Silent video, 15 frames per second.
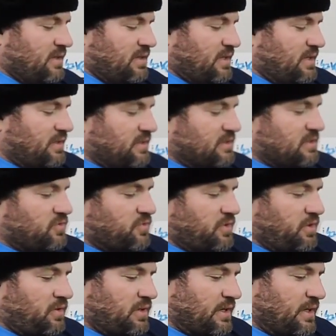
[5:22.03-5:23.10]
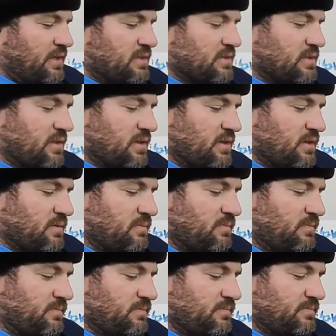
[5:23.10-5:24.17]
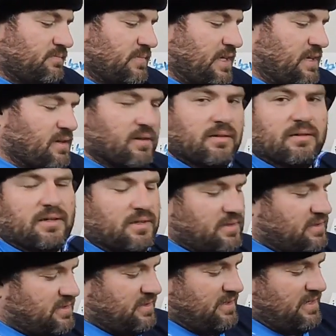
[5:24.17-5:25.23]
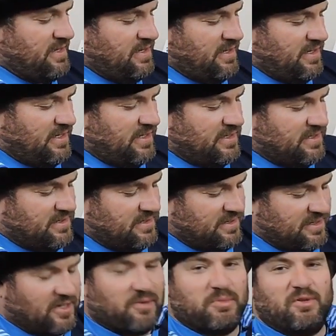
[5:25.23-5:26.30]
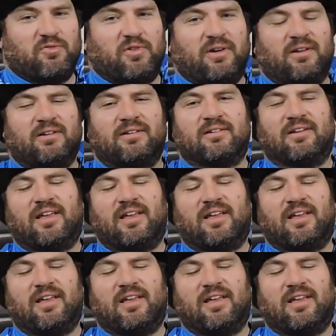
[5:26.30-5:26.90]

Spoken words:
And this is for you guys. Because this isn't going to be fun.